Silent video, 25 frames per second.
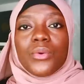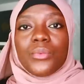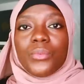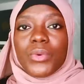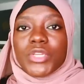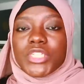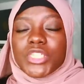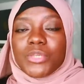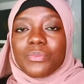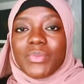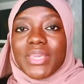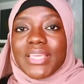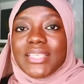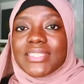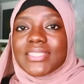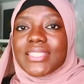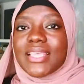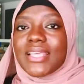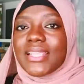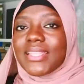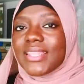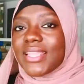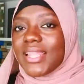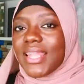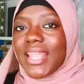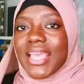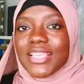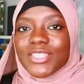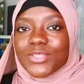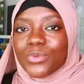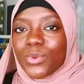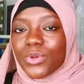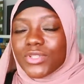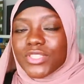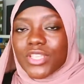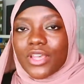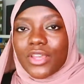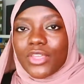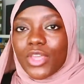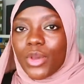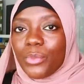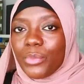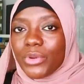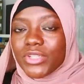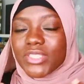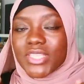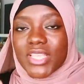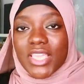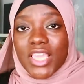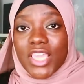which means the less water you're
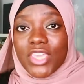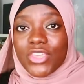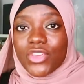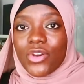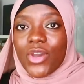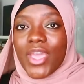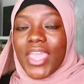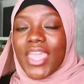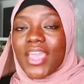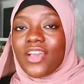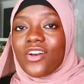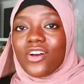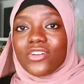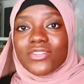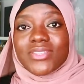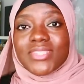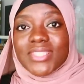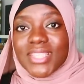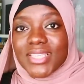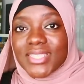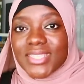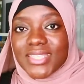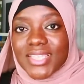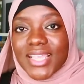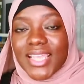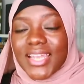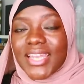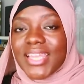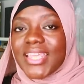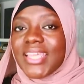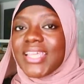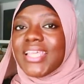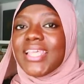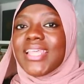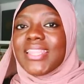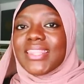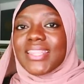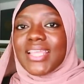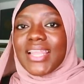putting in your hair consistently